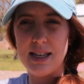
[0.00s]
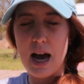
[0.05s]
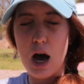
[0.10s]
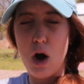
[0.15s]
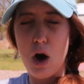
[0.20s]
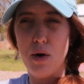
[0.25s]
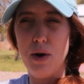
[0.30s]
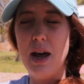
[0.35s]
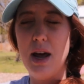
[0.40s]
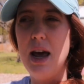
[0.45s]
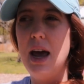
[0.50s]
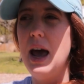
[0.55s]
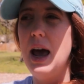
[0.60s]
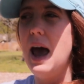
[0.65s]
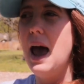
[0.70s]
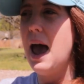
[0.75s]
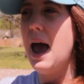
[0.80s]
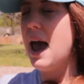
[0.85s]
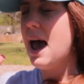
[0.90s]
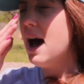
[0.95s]
down.
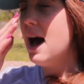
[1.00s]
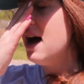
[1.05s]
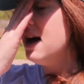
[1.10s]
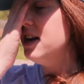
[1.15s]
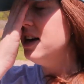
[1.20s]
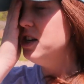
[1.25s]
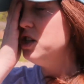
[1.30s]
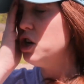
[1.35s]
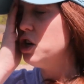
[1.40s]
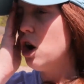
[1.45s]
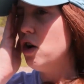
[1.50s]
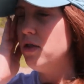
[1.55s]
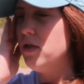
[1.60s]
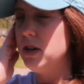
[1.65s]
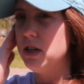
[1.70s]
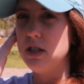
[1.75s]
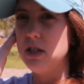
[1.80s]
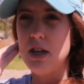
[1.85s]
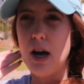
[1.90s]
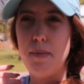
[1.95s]
And over
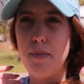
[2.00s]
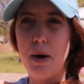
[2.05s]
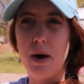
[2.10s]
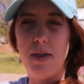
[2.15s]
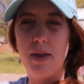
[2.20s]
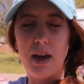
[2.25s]
the summer,